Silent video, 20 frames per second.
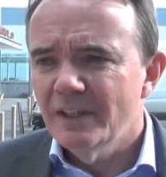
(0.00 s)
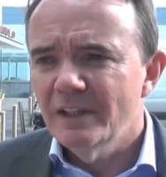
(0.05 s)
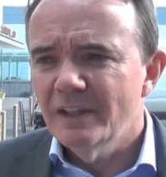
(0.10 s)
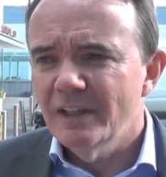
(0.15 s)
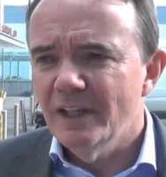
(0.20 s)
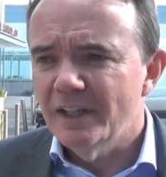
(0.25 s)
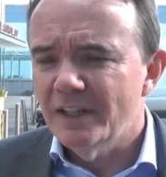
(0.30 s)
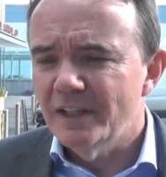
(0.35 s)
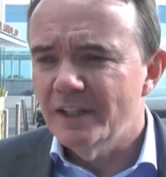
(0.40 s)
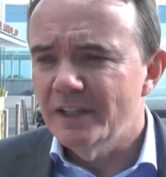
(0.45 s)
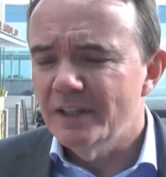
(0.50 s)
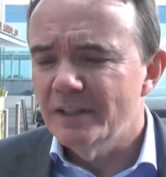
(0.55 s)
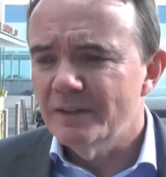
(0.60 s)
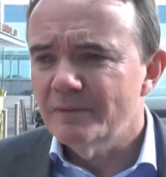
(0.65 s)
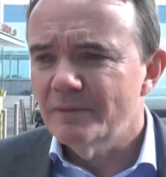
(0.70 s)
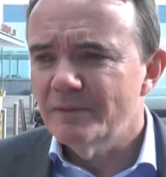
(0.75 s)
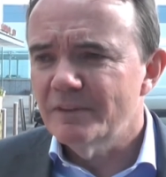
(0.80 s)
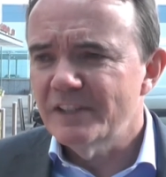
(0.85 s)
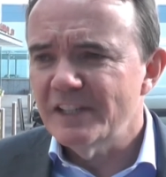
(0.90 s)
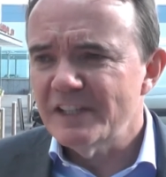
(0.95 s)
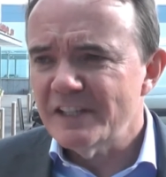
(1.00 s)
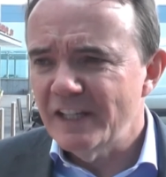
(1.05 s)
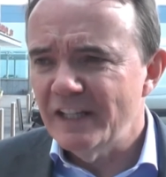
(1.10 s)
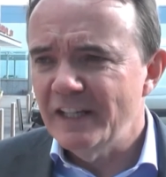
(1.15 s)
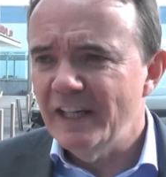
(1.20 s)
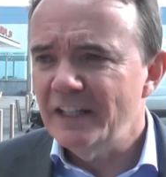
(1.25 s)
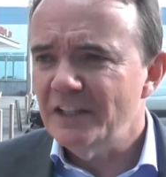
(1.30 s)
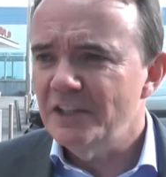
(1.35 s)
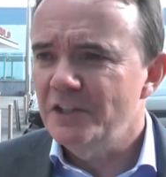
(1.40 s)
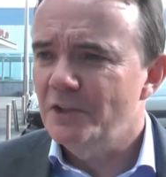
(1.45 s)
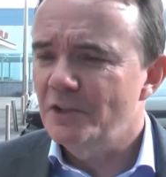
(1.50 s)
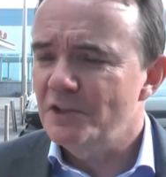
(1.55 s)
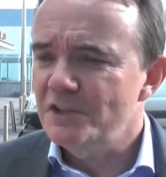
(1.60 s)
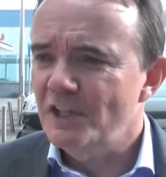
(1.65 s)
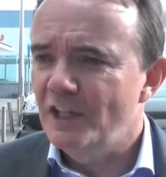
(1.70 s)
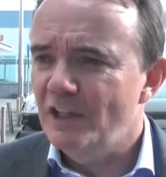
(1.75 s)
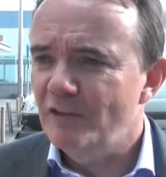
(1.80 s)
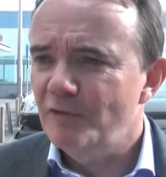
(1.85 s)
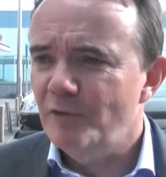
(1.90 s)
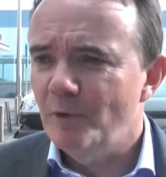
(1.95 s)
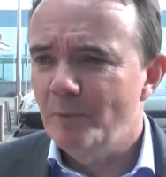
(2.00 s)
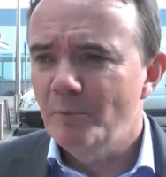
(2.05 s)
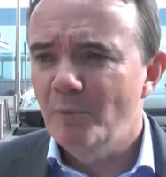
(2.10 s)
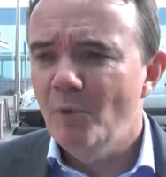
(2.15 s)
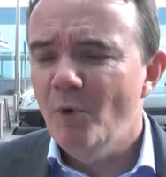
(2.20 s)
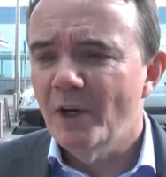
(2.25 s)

kind of disconnecting yourself from